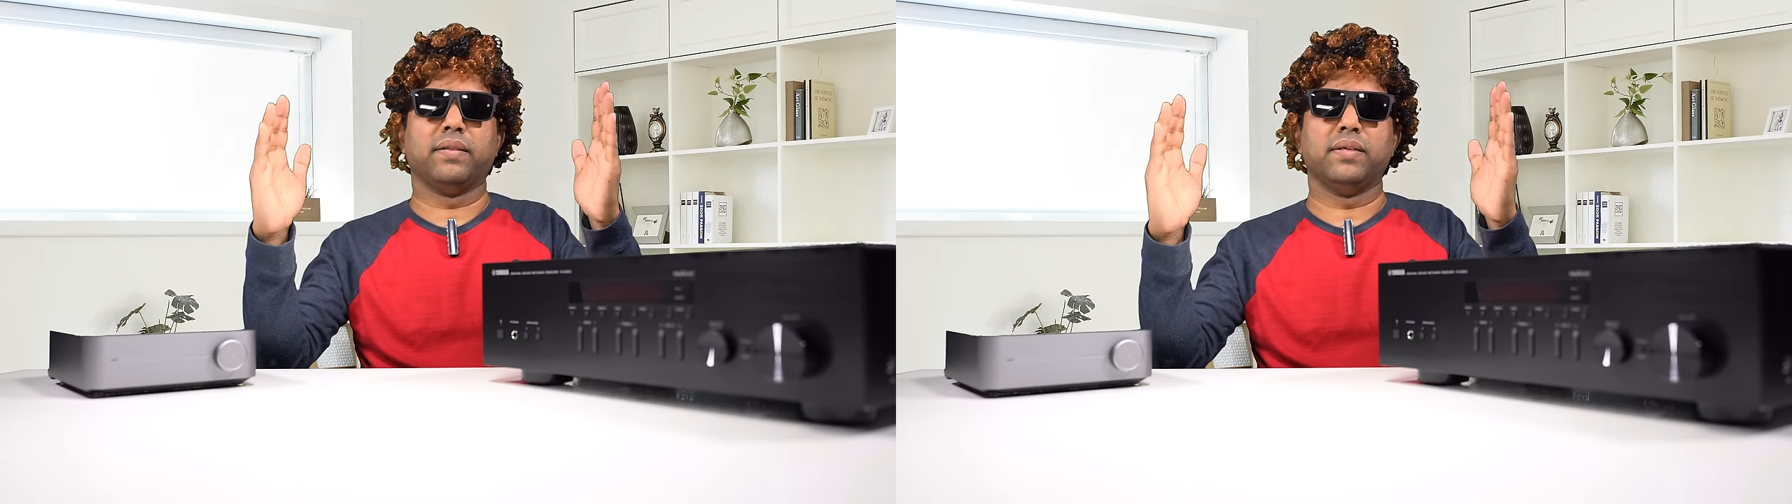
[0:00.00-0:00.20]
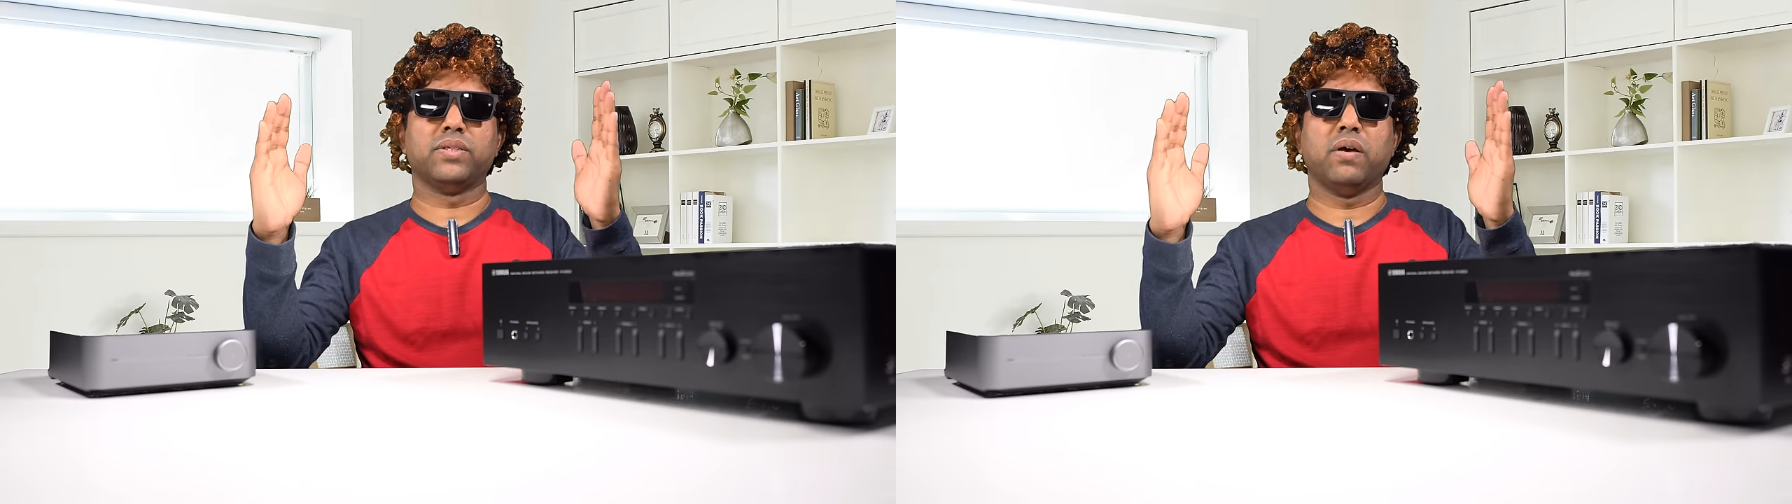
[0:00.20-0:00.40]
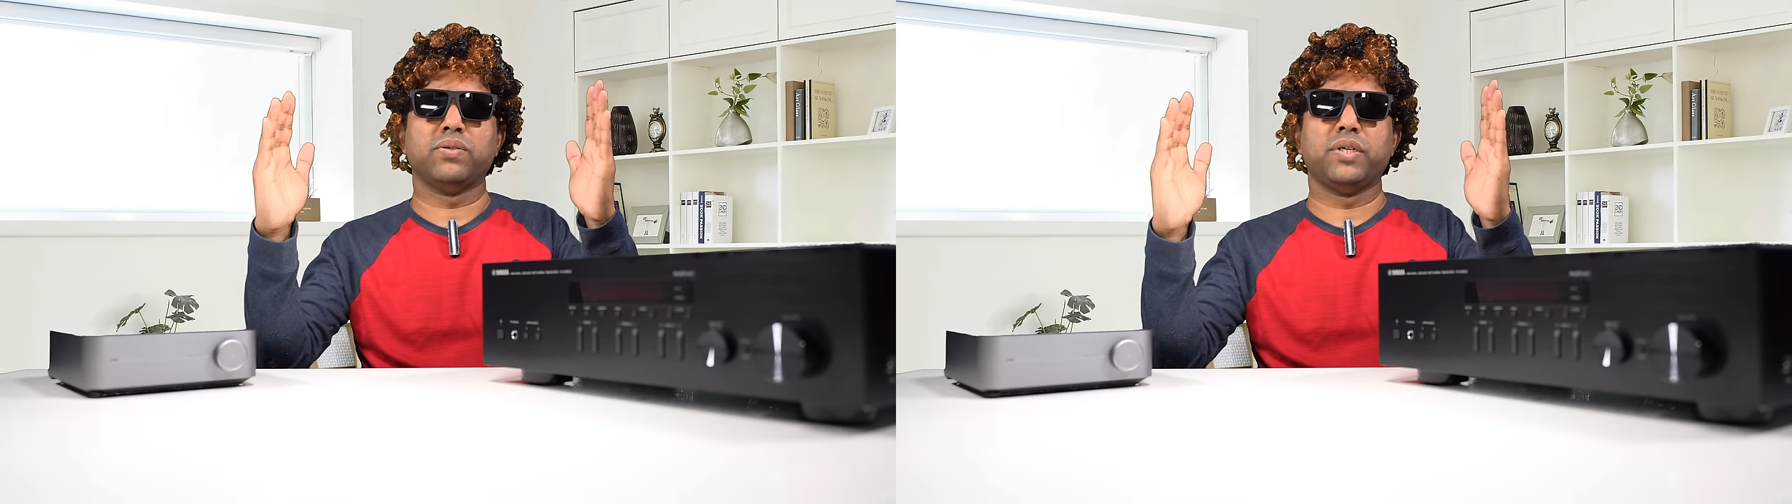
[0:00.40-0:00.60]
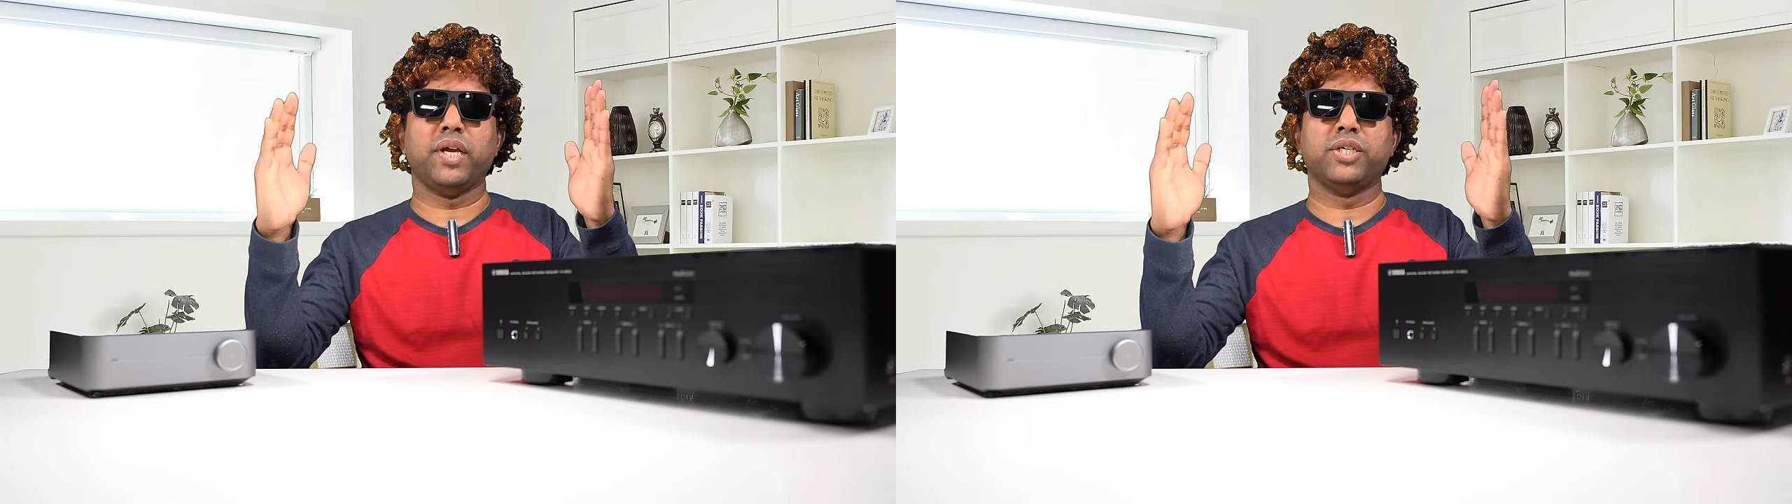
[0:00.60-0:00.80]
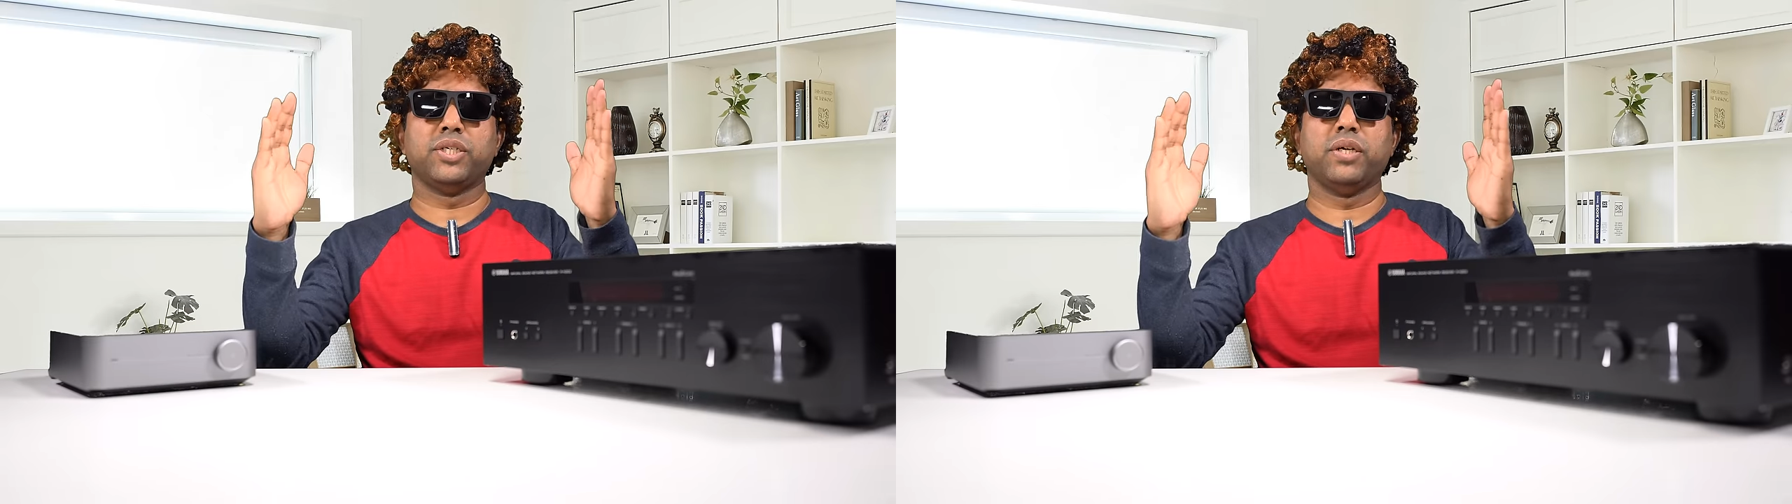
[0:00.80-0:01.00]
the
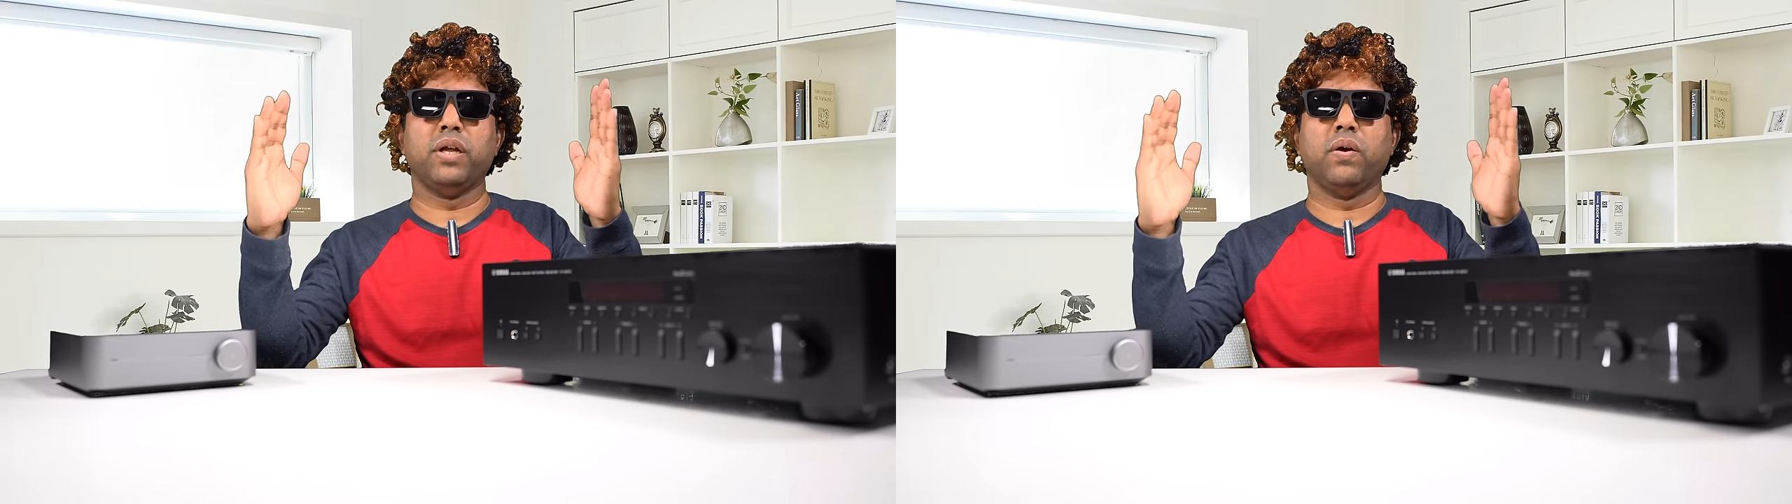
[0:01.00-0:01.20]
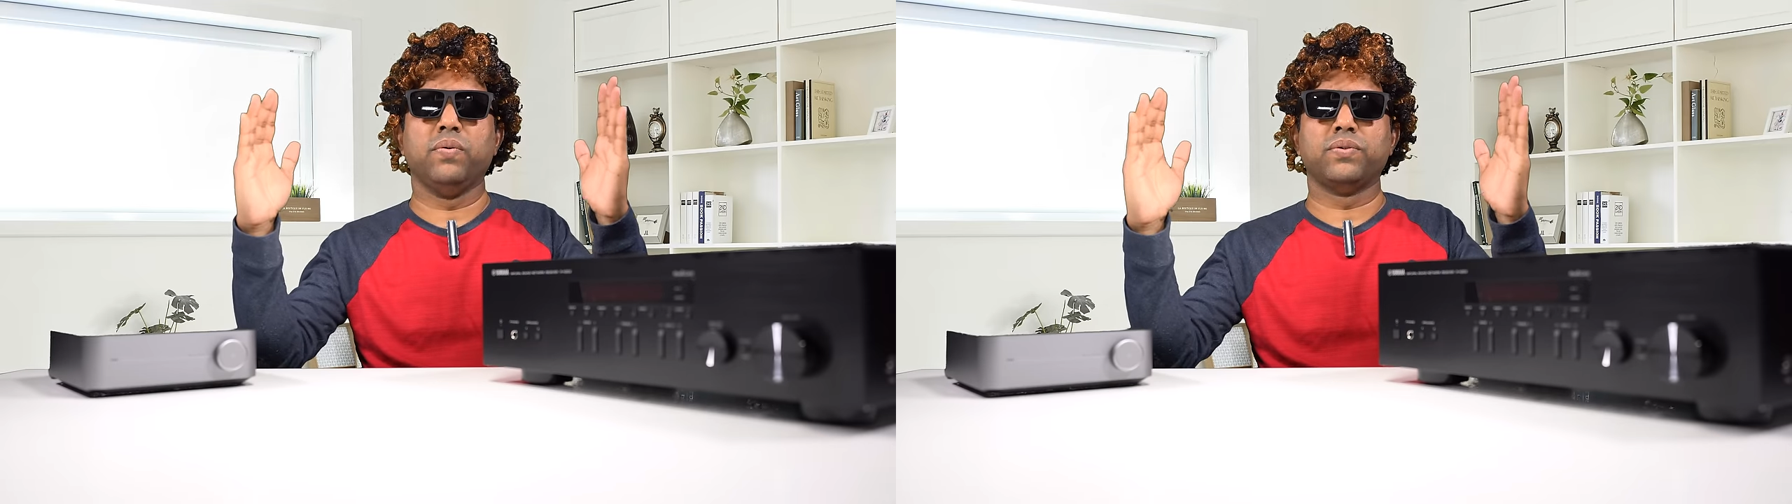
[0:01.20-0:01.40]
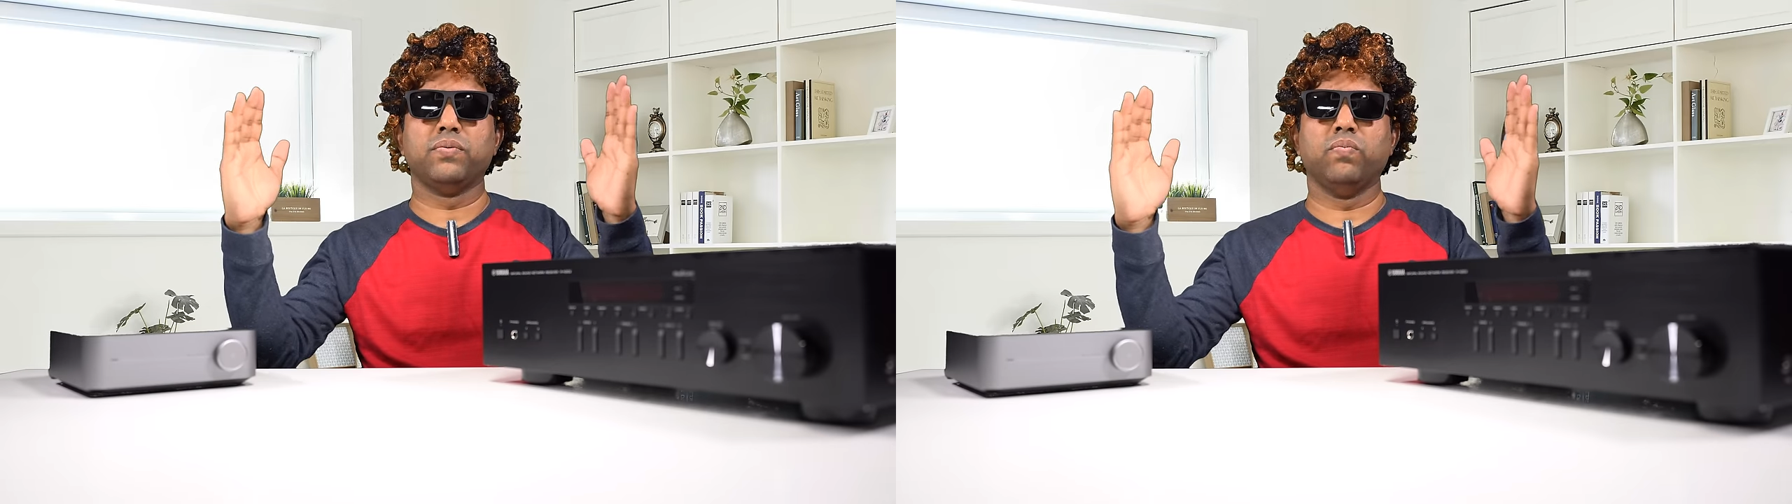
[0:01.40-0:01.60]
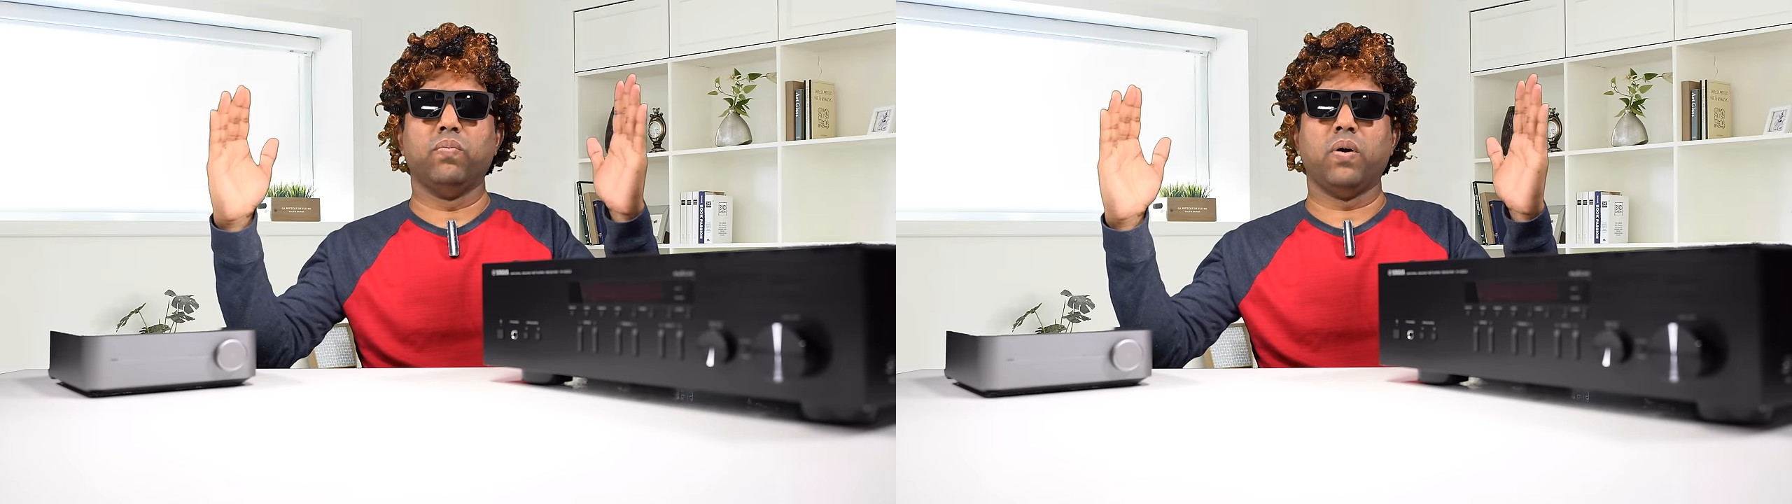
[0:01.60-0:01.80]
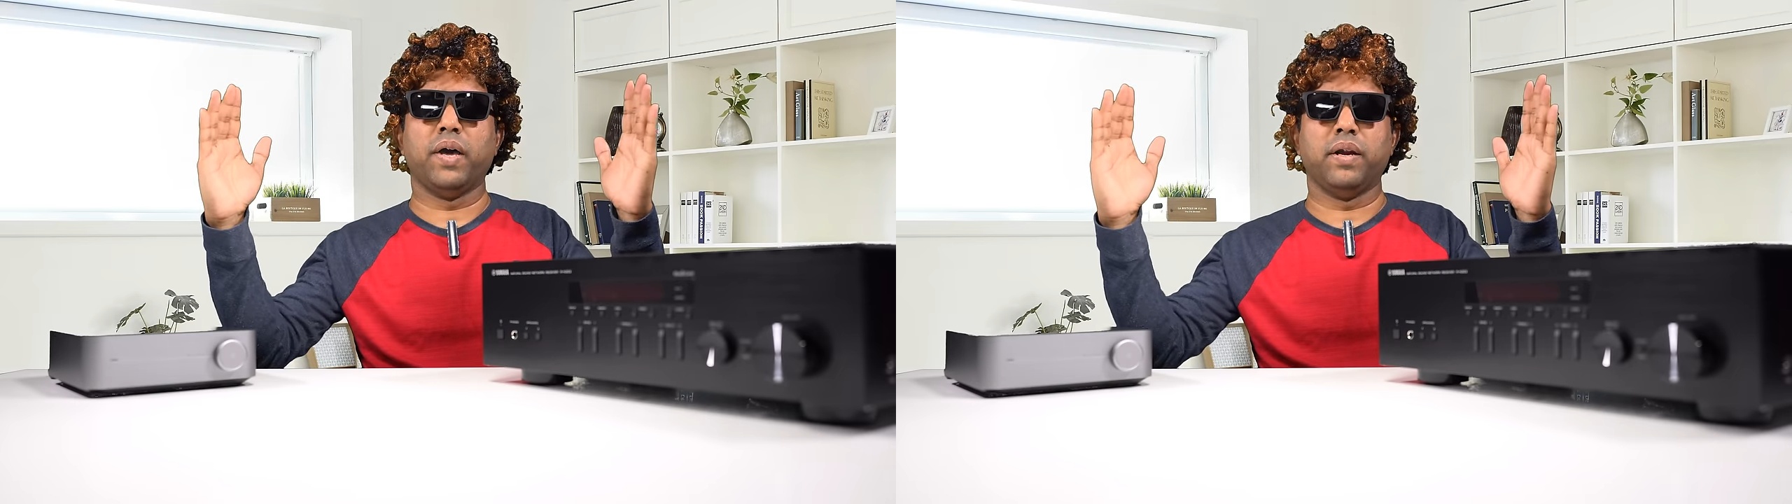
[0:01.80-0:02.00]
soundstage goes
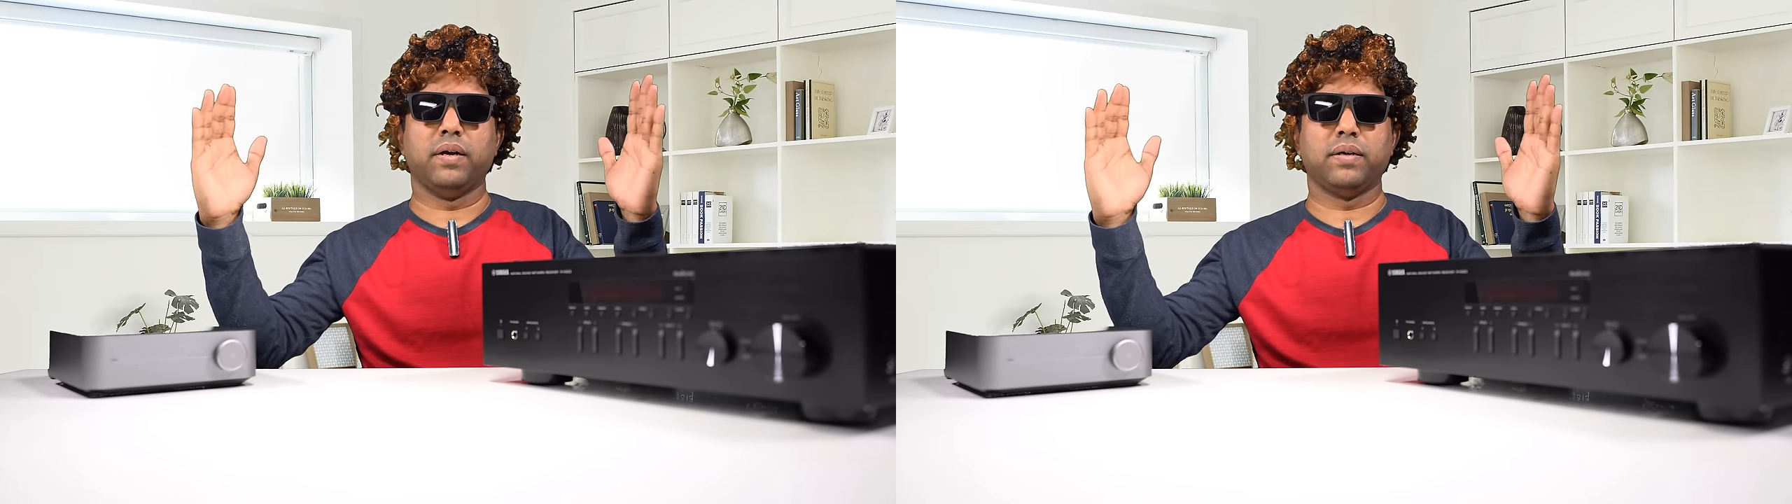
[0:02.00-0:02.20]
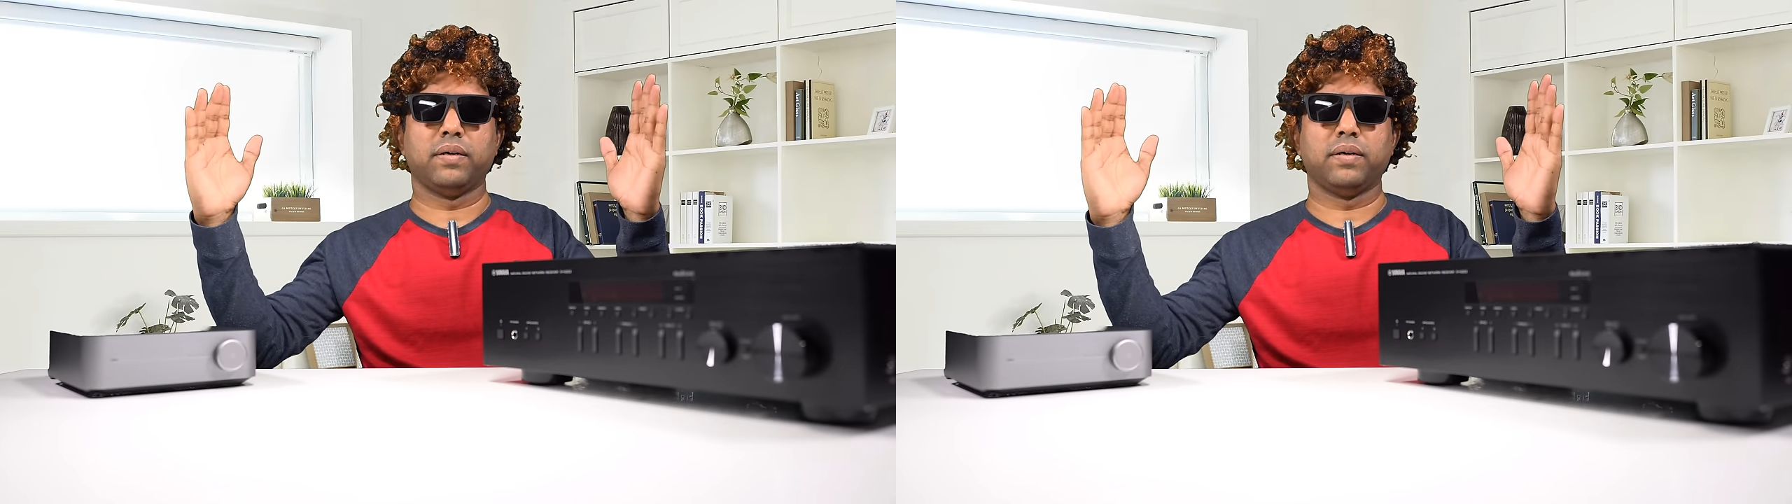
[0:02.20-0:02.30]
wider,